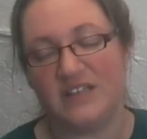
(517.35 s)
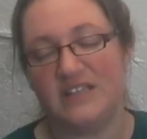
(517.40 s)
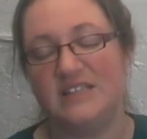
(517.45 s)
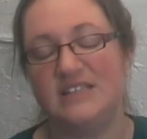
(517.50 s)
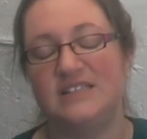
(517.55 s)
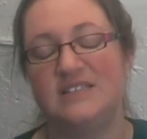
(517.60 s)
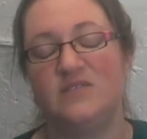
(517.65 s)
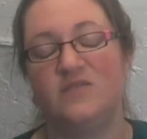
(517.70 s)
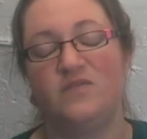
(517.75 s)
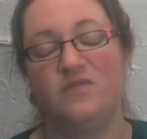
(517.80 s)

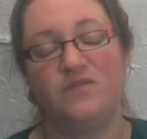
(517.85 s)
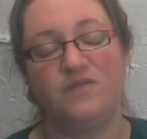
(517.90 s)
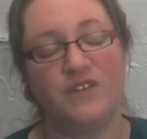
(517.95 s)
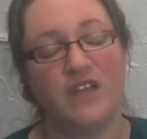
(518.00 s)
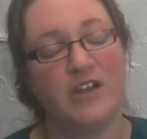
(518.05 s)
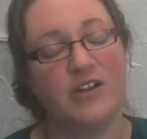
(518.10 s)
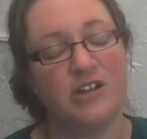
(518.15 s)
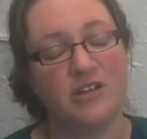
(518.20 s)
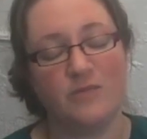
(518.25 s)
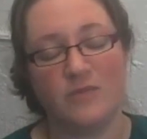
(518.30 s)
is
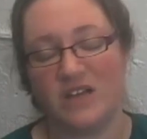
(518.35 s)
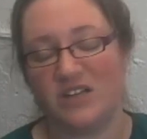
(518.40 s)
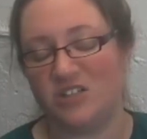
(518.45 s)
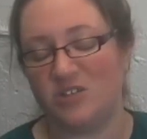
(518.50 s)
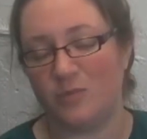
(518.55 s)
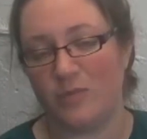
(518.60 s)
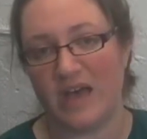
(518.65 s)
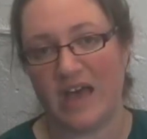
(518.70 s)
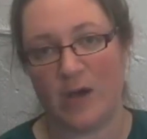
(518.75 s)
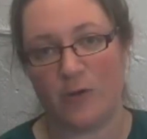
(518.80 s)
very much
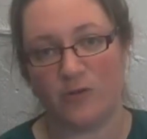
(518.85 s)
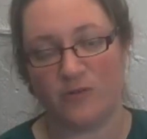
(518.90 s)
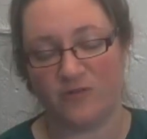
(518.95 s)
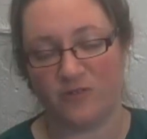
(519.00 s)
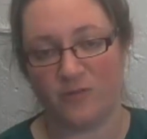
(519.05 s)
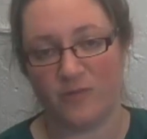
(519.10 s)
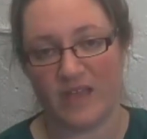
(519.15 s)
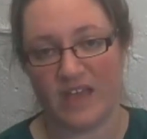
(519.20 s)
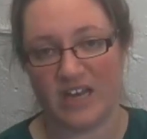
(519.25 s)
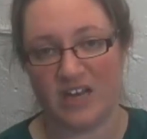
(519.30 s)
a
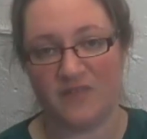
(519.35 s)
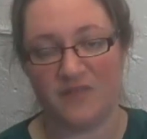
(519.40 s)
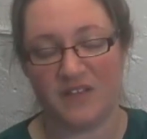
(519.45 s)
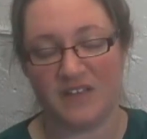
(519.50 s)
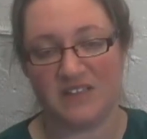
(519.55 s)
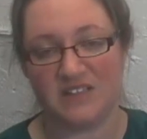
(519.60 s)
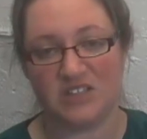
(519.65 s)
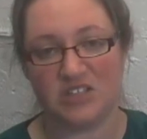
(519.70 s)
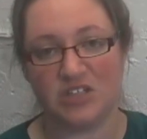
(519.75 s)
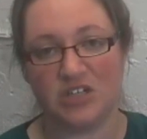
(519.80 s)
powerful
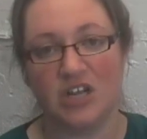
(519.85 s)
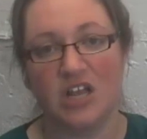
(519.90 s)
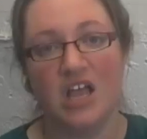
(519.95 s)
manifester,